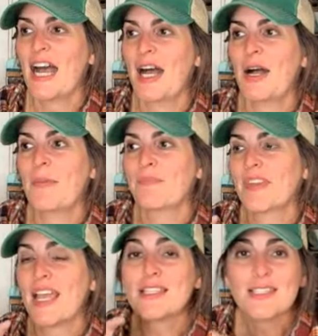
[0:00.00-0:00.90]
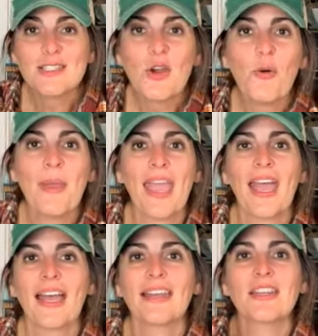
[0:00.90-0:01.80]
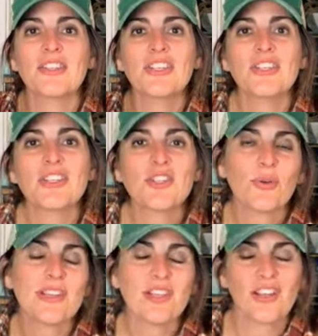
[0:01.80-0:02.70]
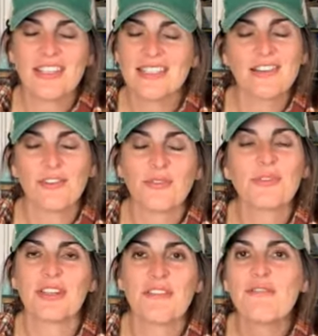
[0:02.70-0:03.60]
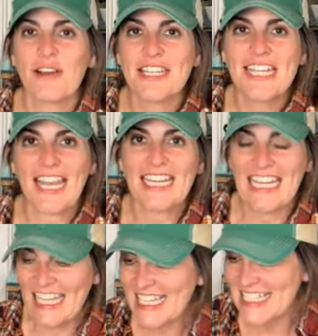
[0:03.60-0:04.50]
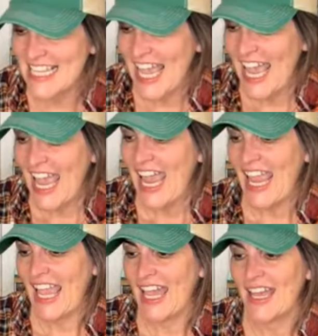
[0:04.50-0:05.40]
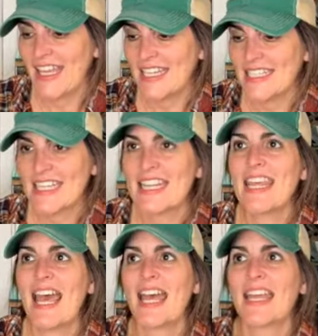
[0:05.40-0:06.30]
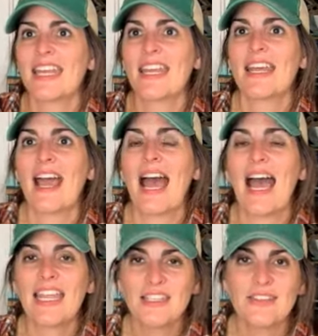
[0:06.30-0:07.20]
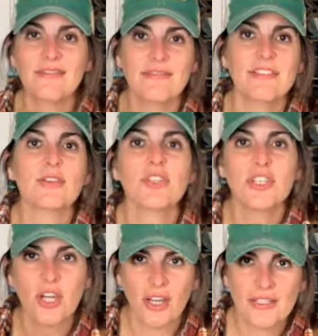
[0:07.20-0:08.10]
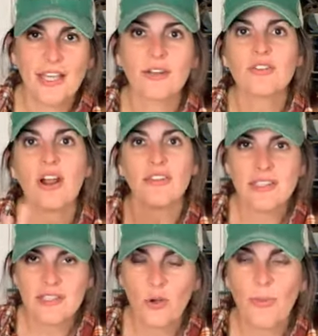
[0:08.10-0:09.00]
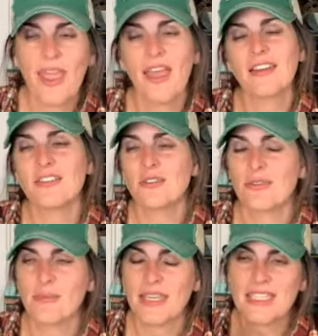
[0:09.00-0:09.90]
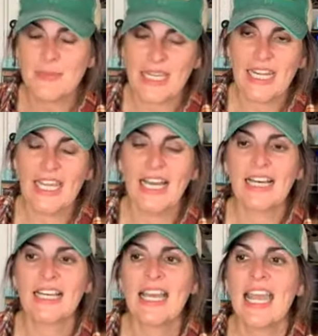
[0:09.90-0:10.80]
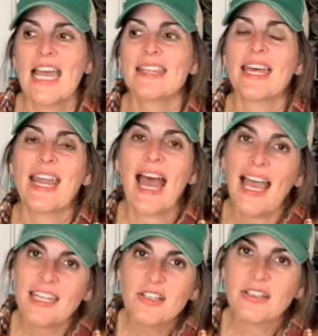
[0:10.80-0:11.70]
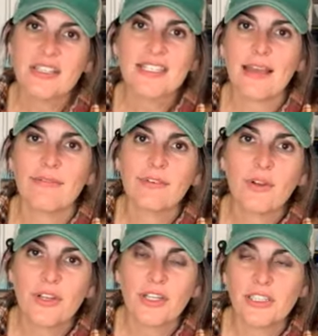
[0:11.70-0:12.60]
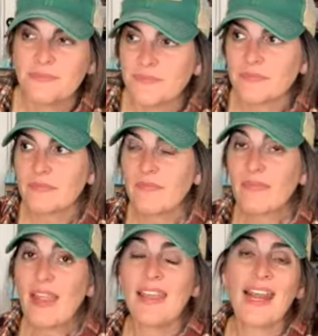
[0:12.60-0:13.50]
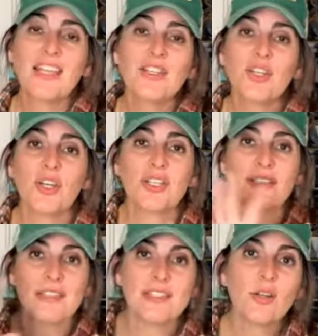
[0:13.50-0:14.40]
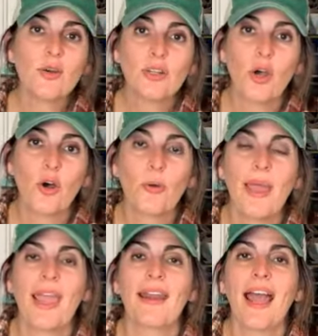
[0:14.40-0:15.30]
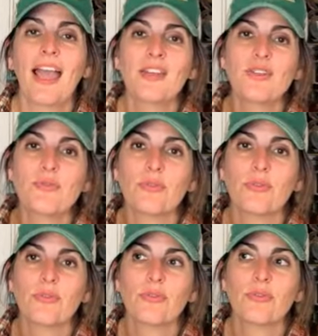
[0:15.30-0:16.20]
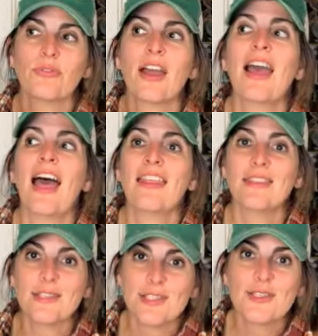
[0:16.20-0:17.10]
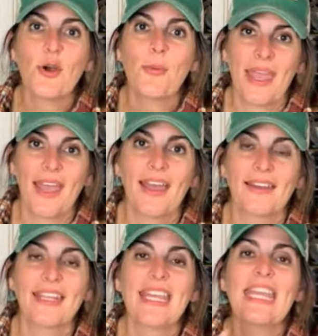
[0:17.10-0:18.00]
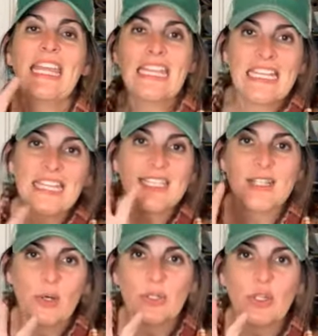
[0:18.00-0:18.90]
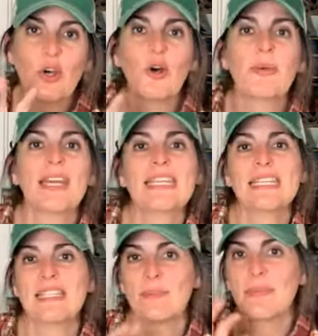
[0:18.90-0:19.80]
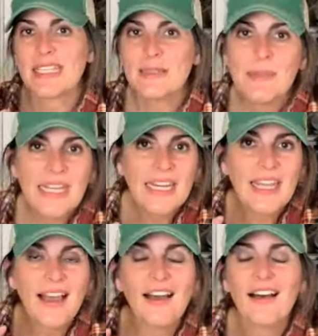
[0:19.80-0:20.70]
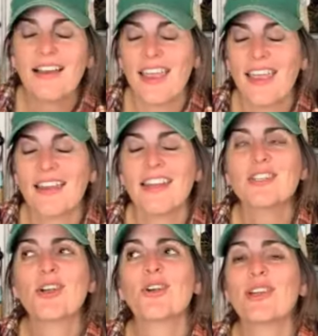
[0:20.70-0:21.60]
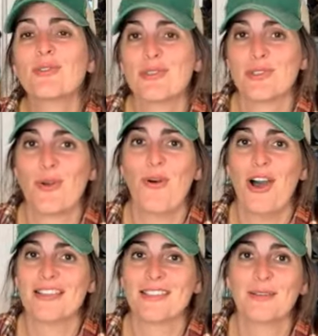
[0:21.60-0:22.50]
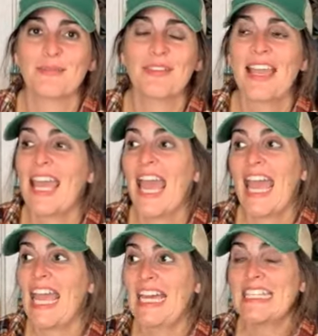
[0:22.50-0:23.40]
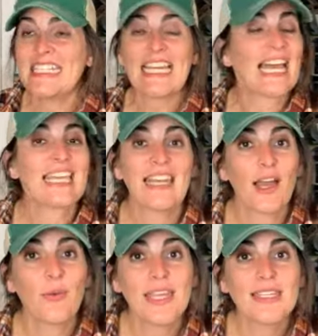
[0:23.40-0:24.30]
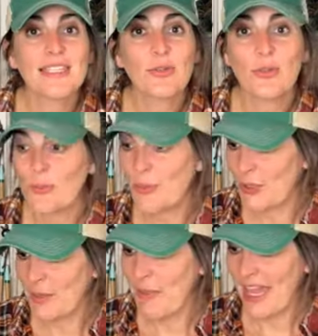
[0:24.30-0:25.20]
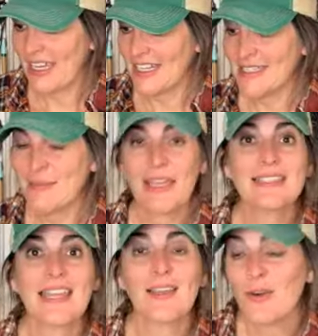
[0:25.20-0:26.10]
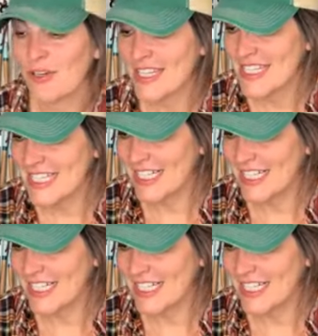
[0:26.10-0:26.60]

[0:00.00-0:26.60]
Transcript: um, a snowman, and she just showed us all these different really fun techniques. And then I, so she taught us how to draw the snowman and do the mixed media. Then I took it a step further, and I took the snow globe and I drew the snowman in the snow globe and I did some mixed media and it turned out so awesome. And I to put it back into my date for this